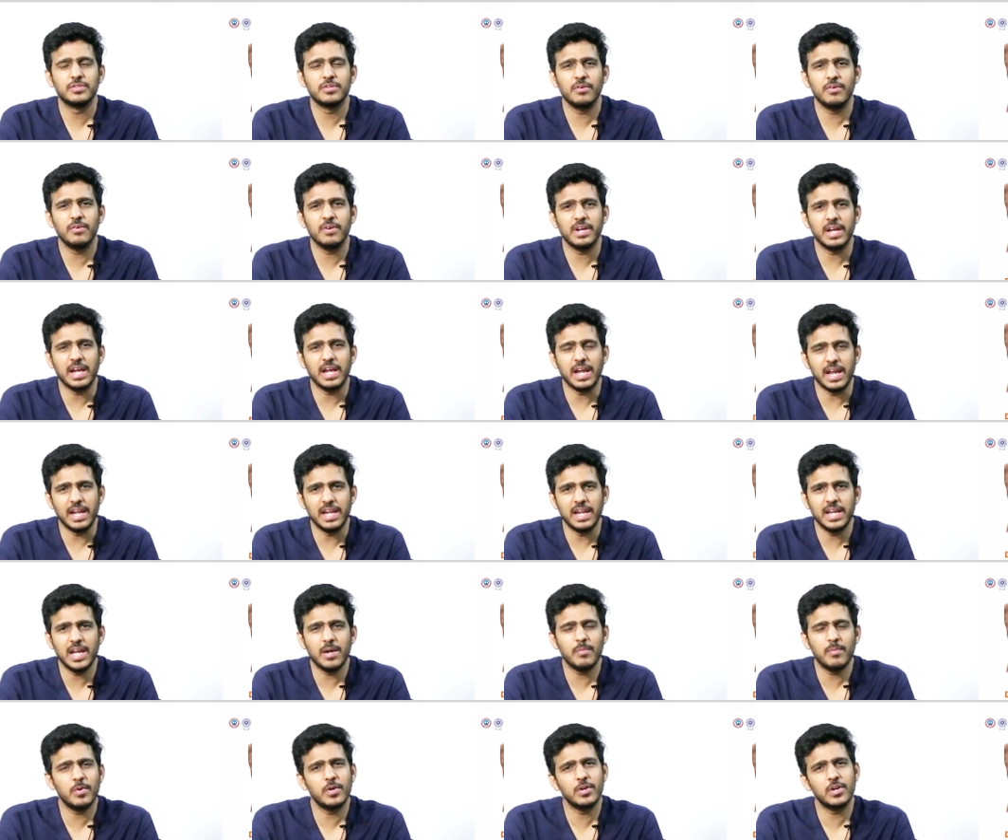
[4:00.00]
So
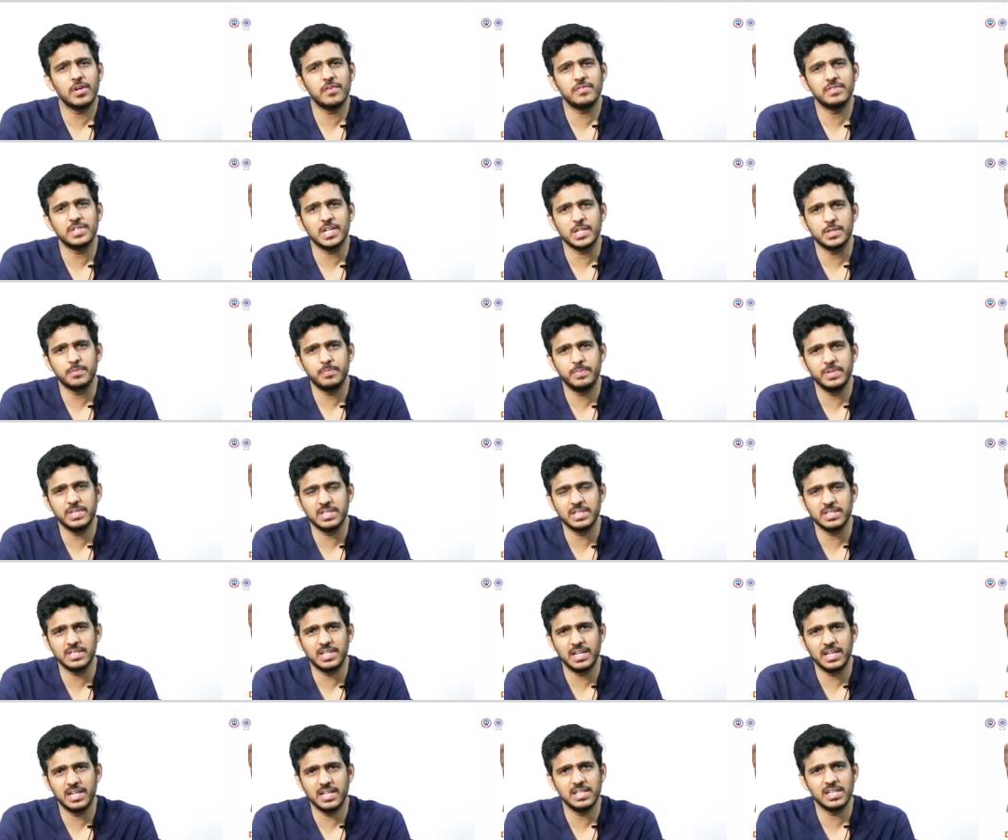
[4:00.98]
any amount of
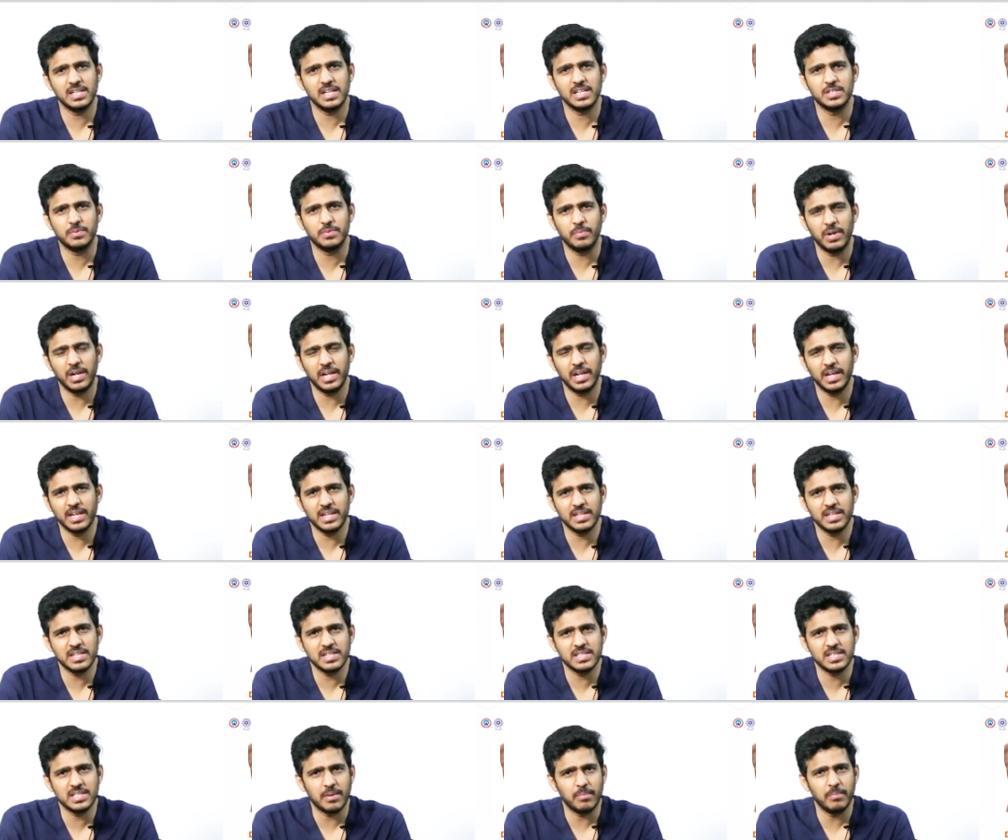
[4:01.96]
suspicion, that is swelling
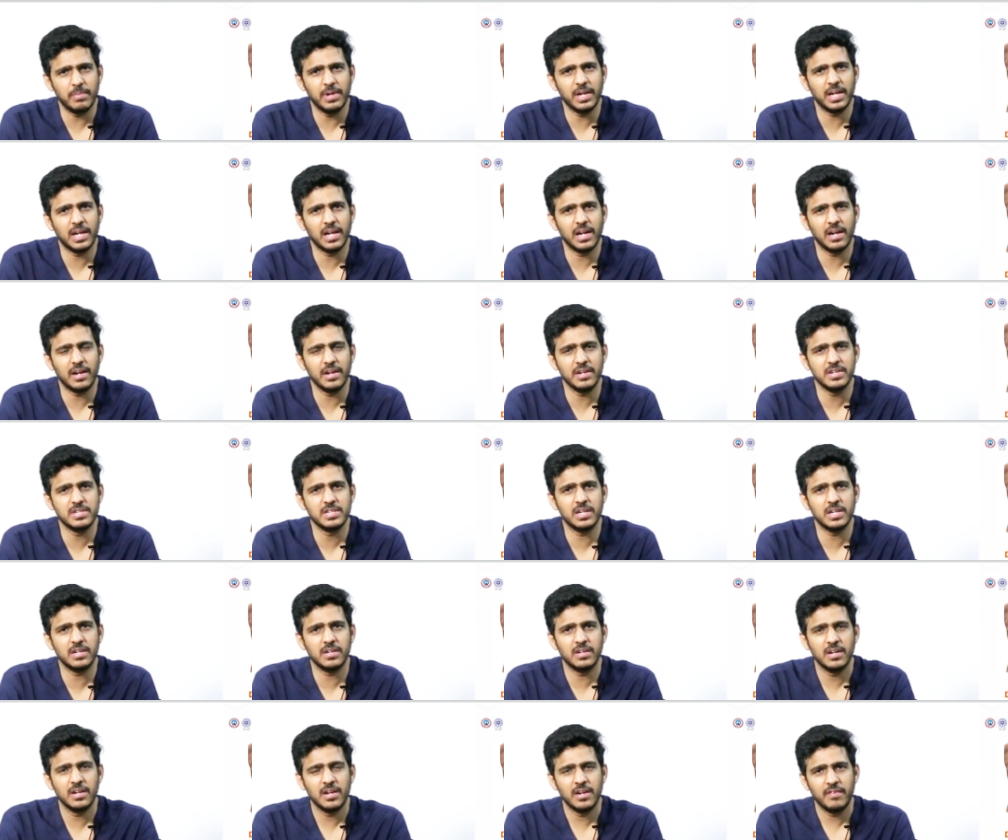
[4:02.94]
in this umbilical
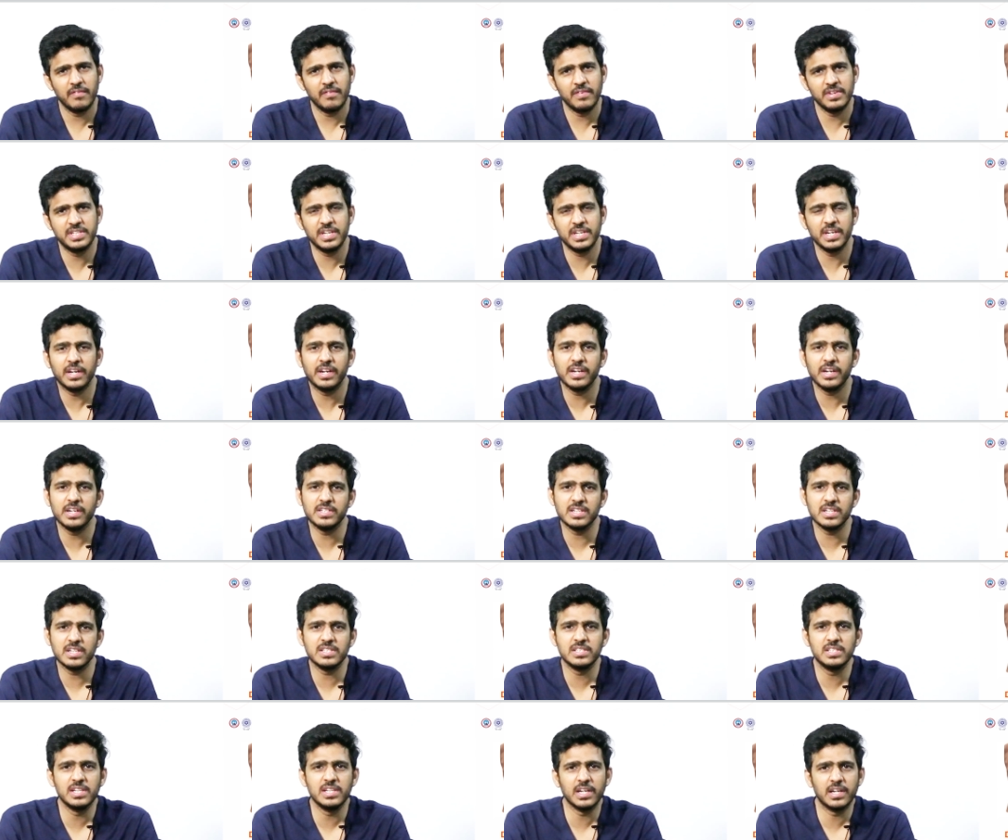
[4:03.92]
region which
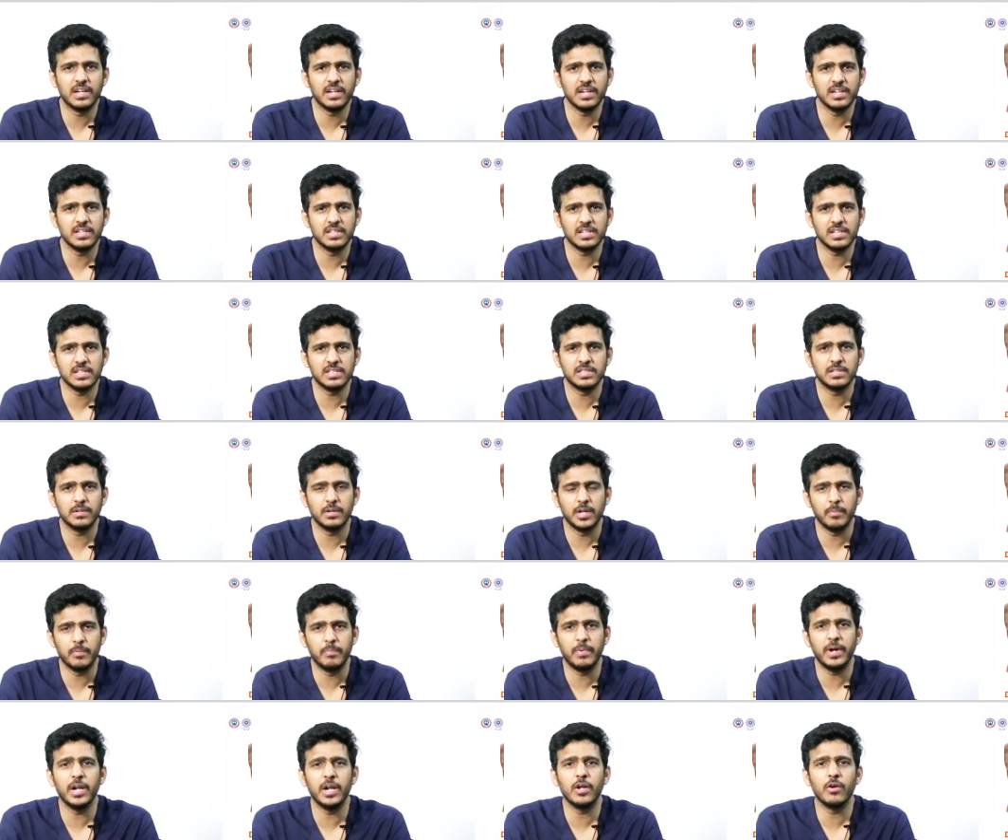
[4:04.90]
increases, decreases
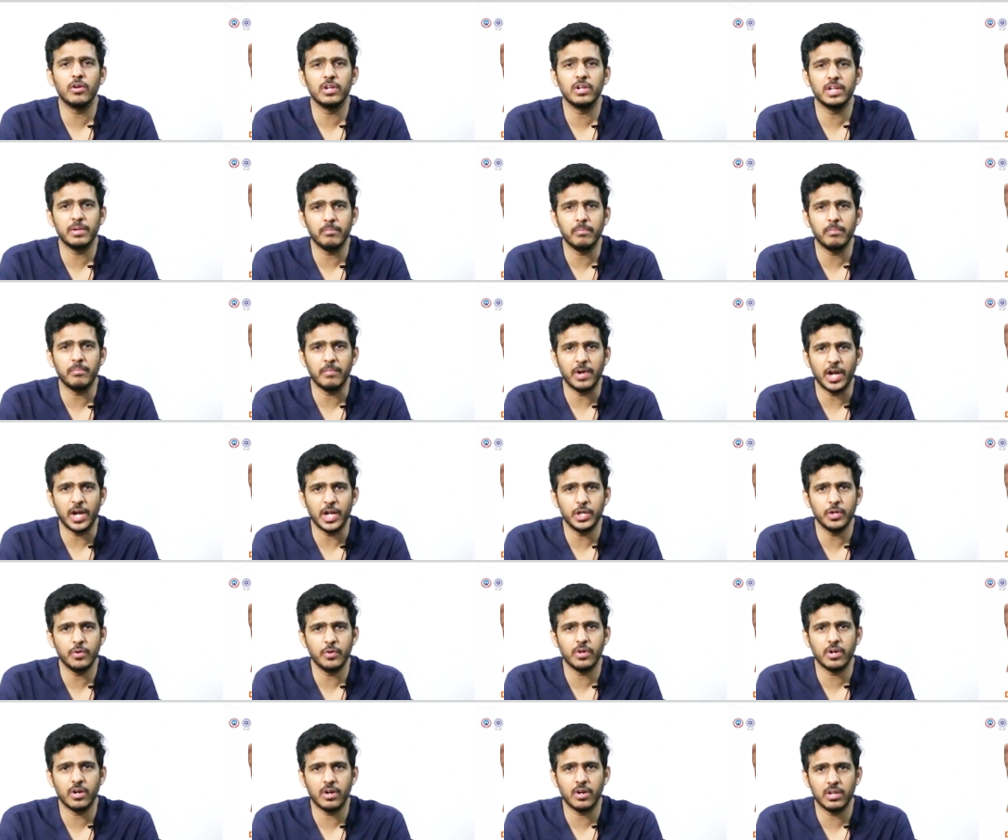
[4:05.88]
depending on the
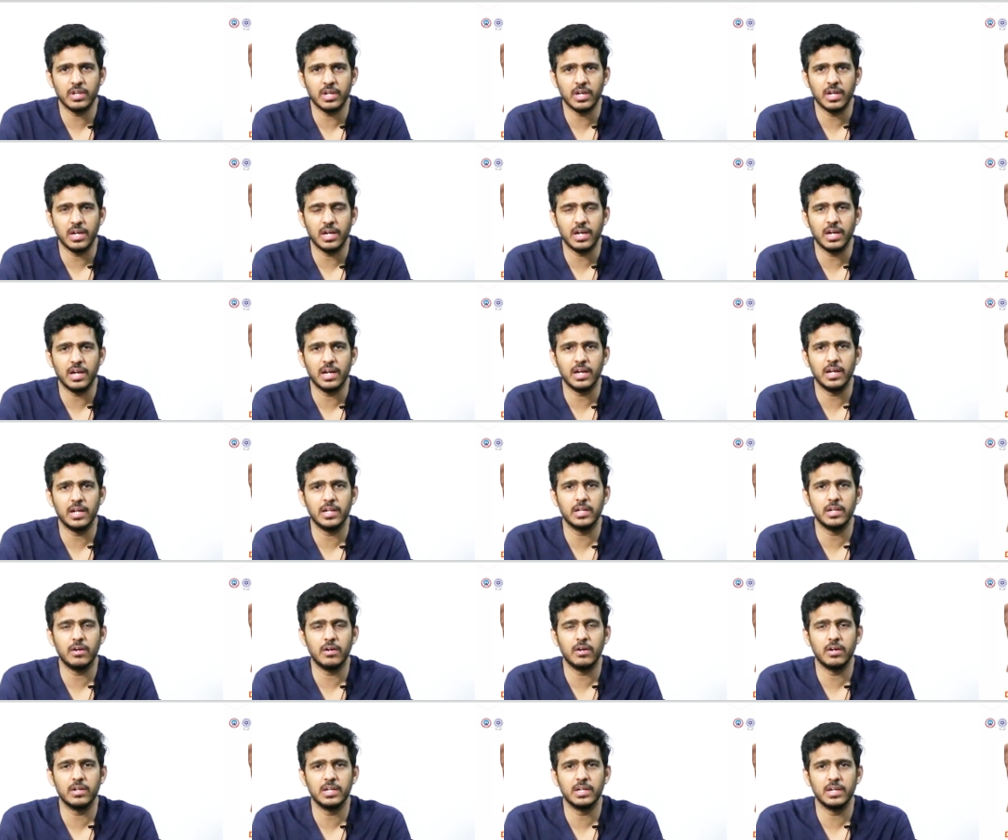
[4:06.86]
manure or
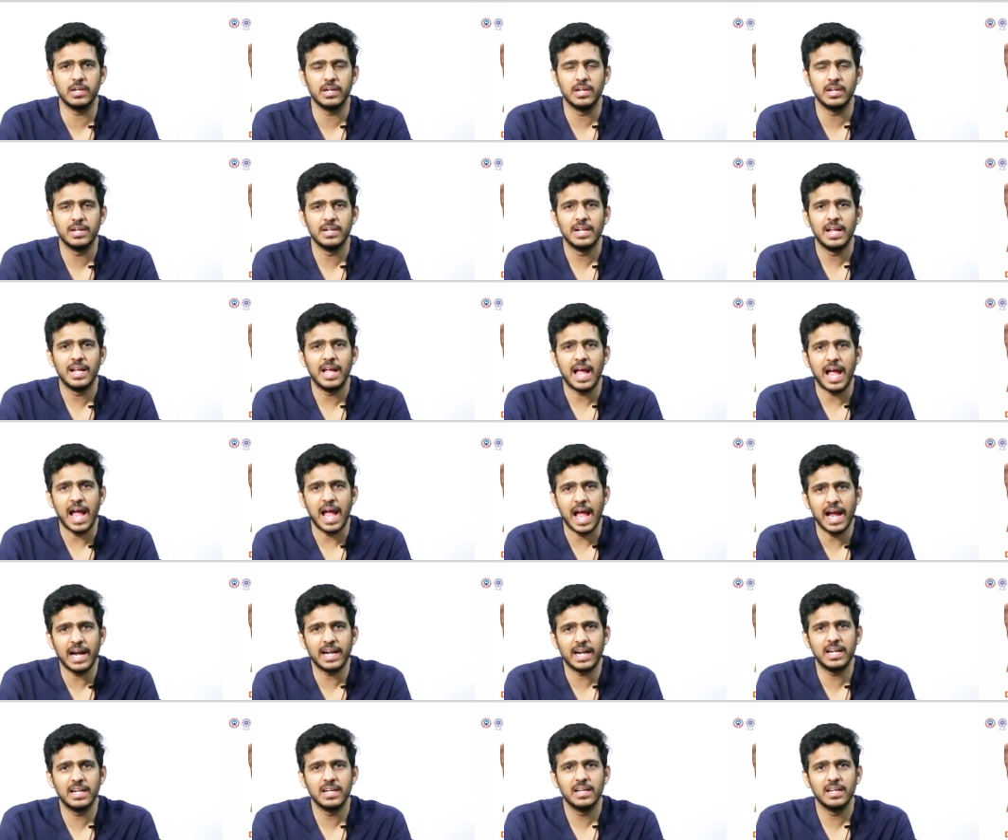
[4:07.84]
the
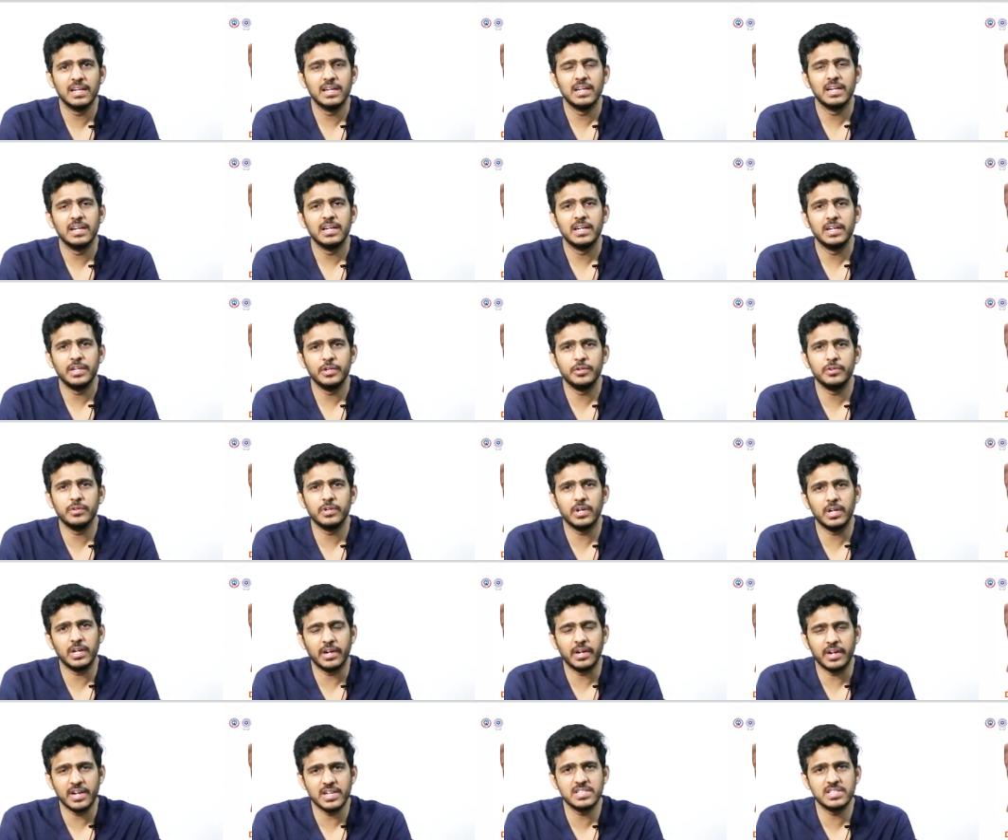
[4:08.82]
act
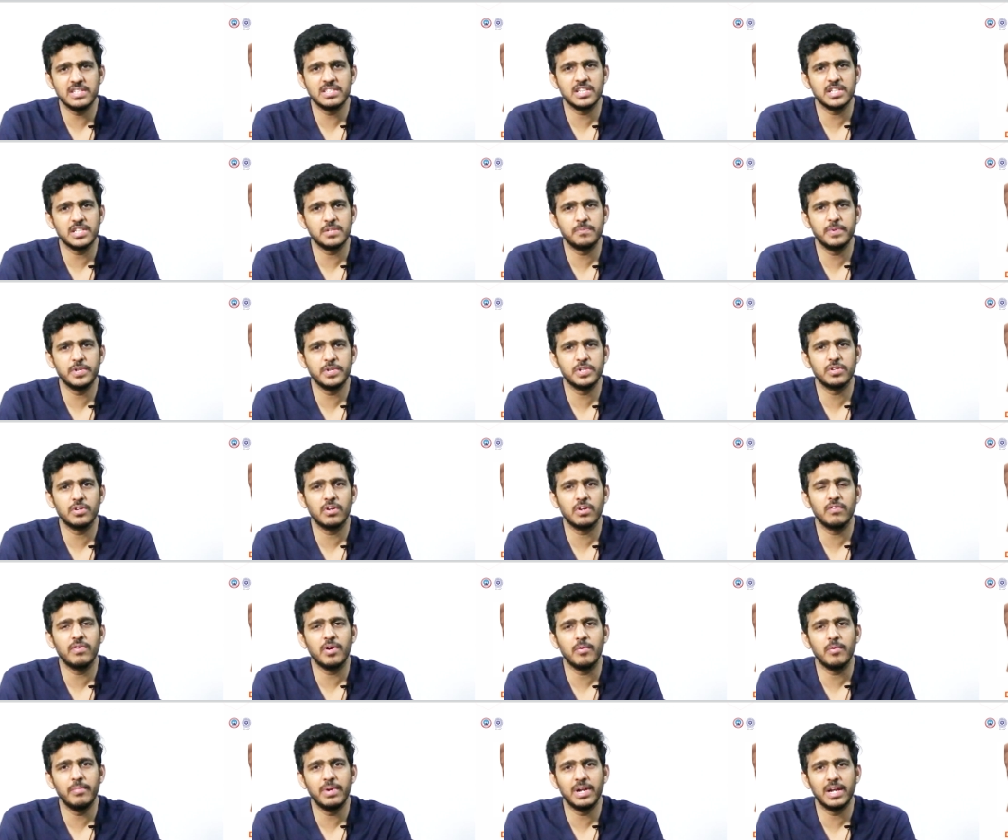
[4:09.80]
raise the suspicion
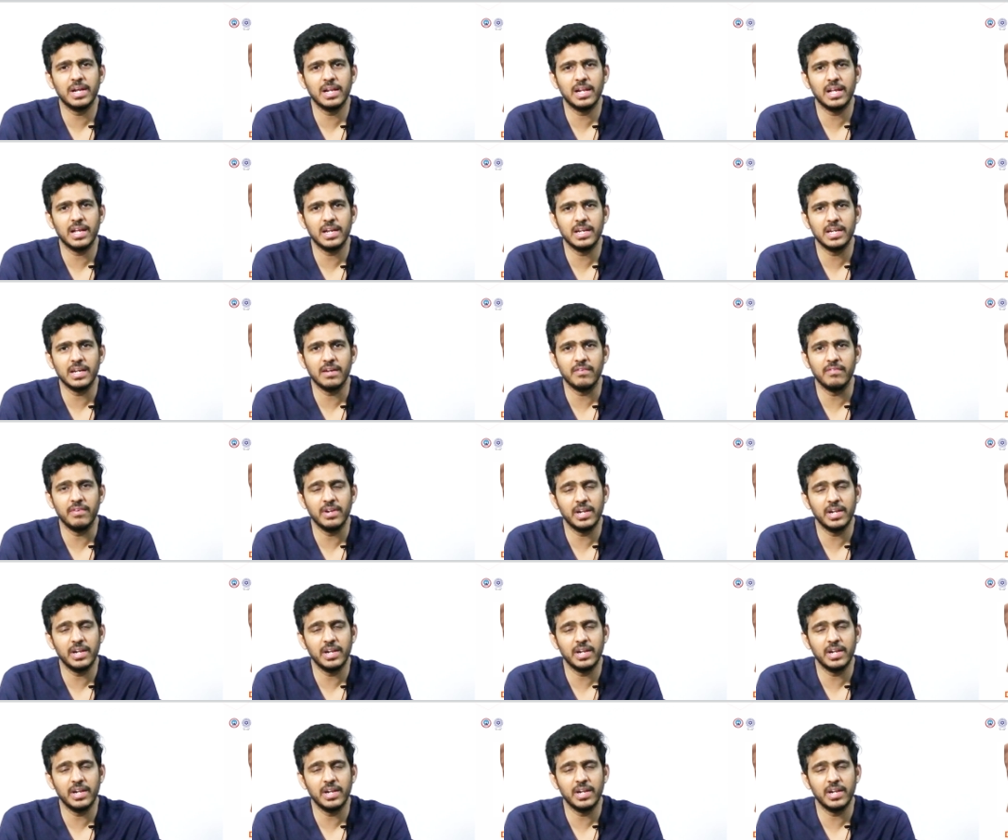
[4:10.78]
of umbilical hernia.